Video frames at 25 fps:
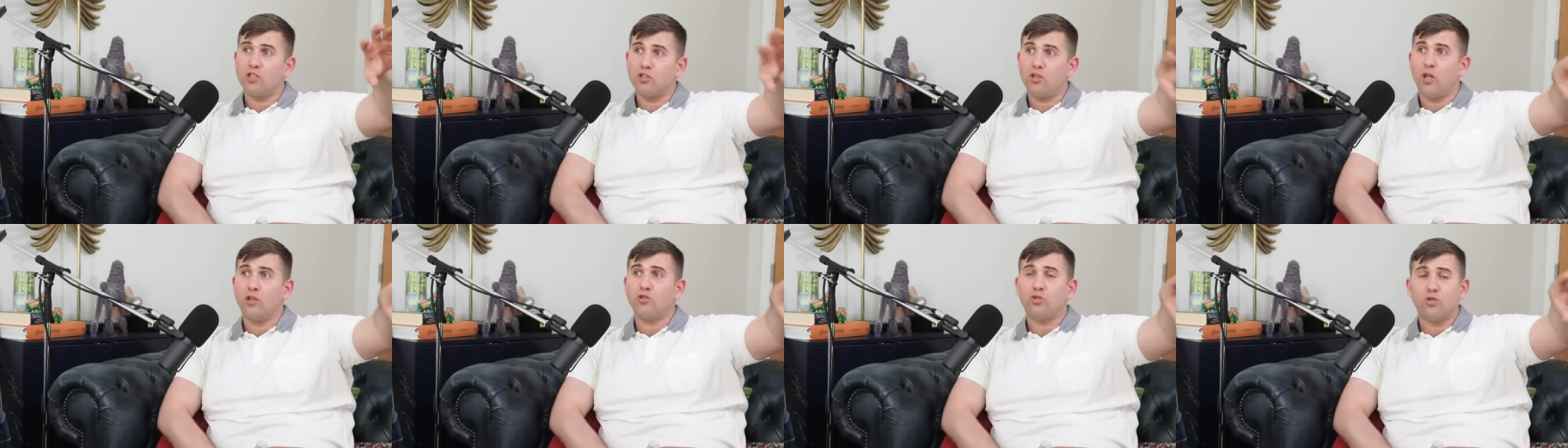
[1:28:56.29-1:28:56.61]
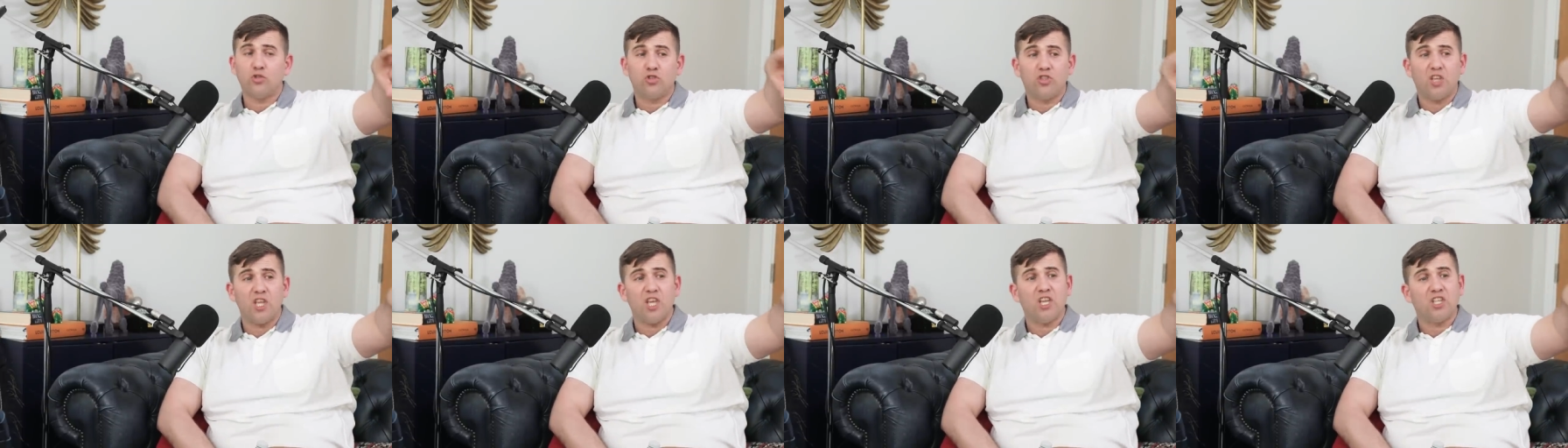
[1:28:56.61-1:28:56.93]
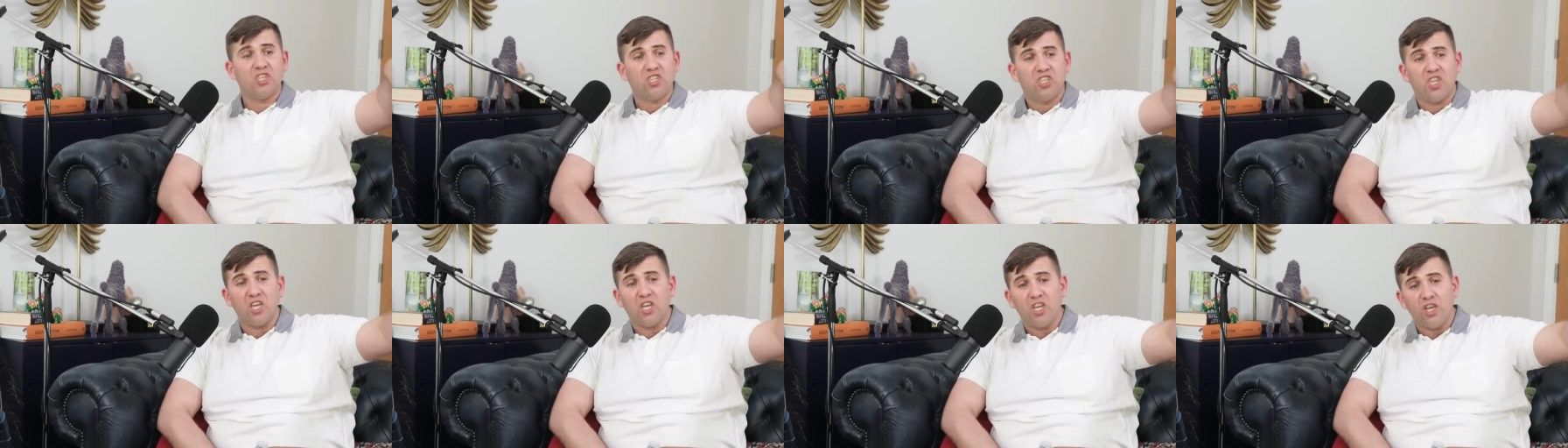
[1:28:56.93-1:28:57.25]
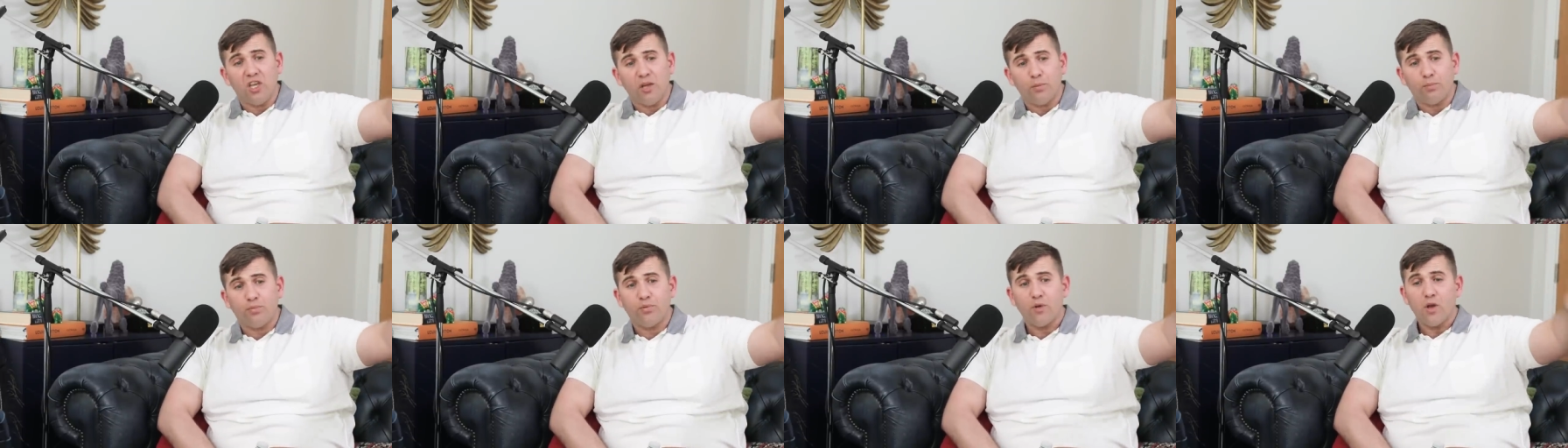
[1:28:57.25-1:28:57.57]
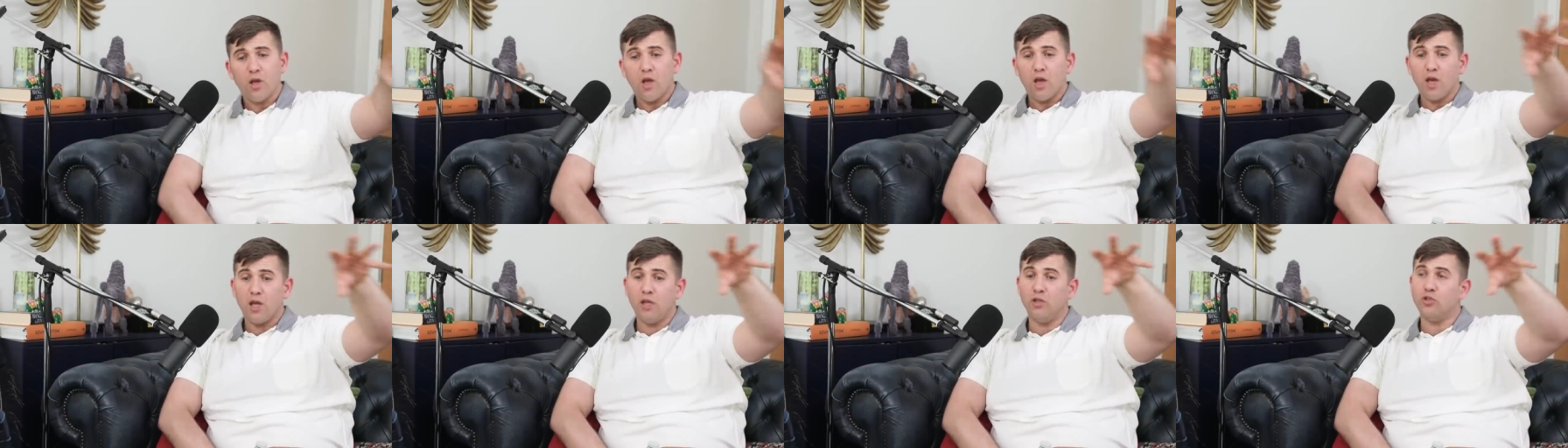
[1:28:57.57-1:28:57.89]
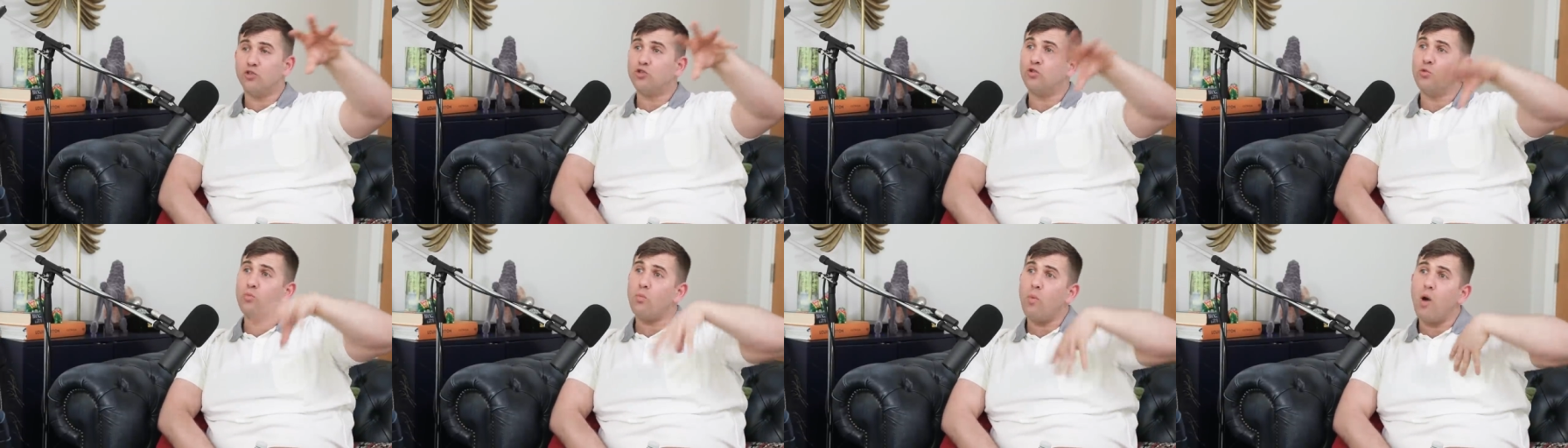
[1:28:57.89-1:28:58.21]
started to dig deep
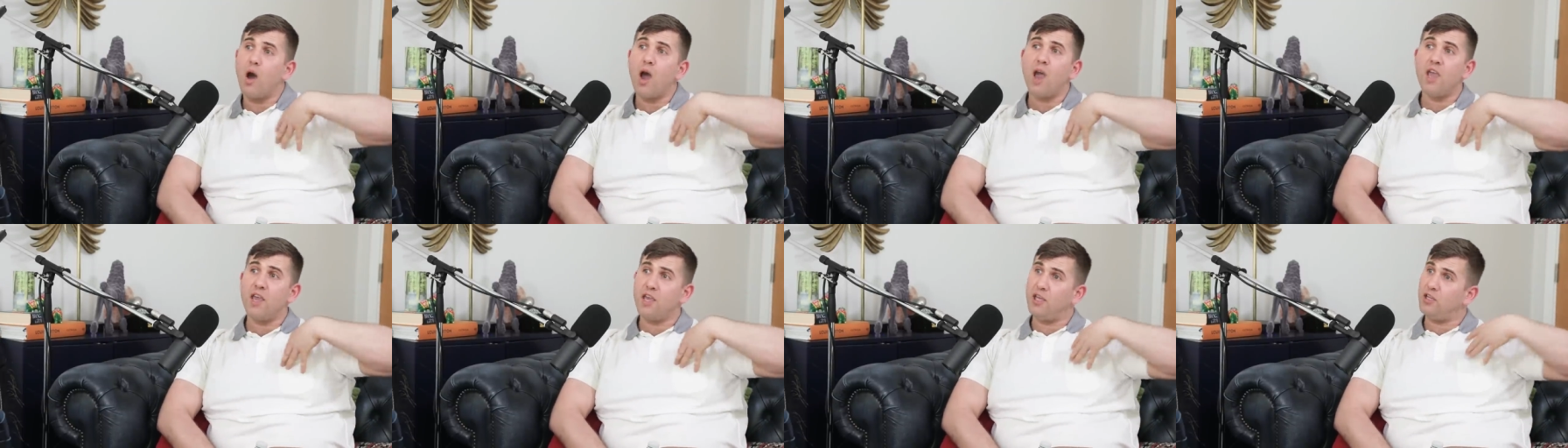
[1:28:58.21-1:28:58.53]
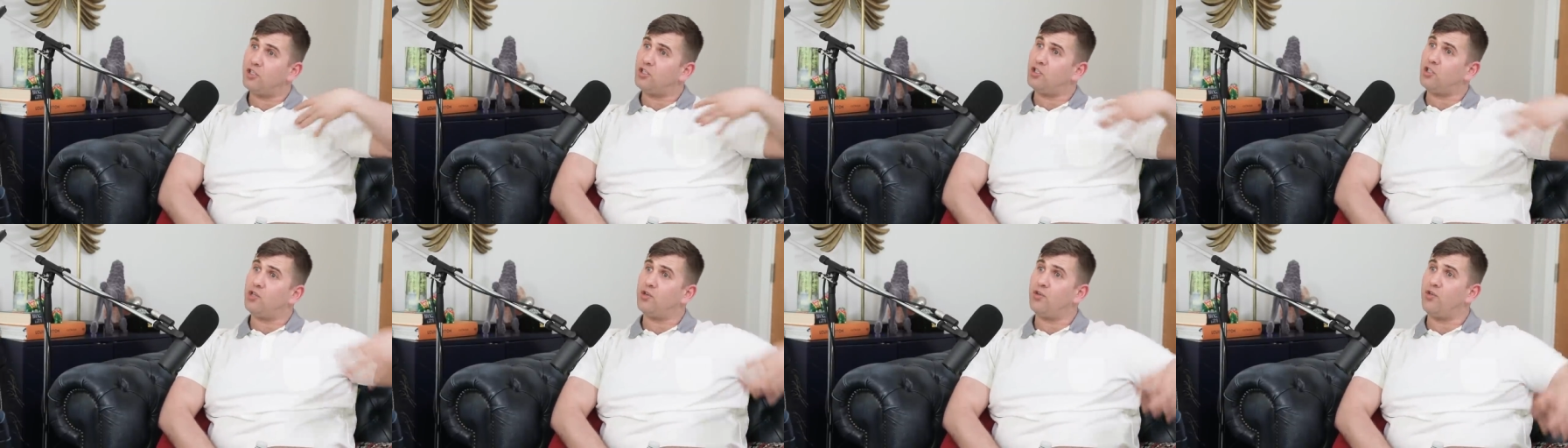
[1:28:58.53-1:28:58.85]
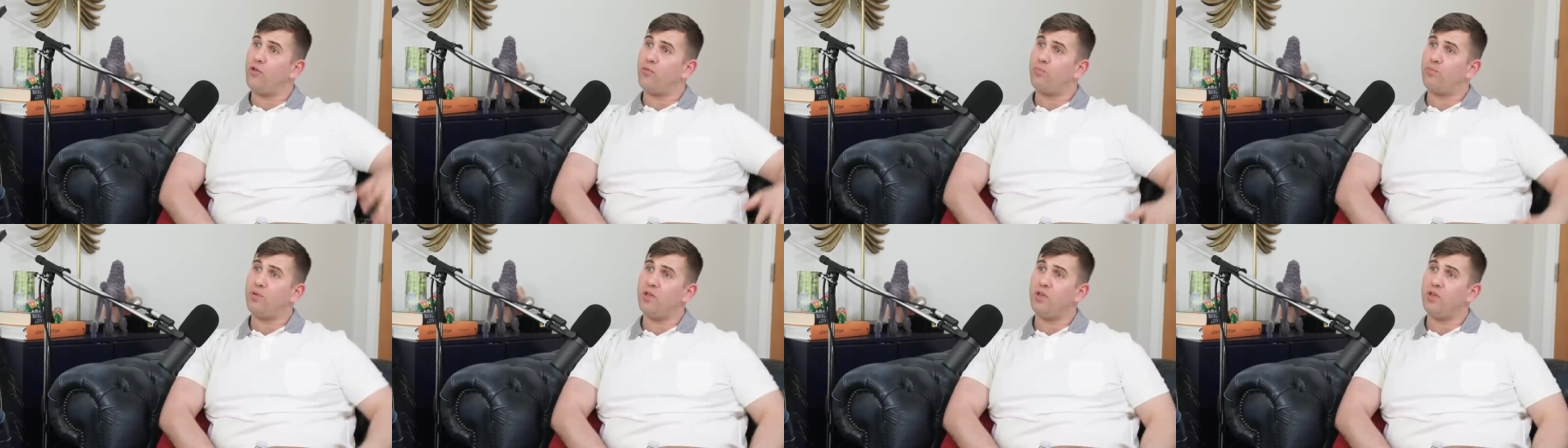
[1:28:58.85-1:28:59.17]
into my history of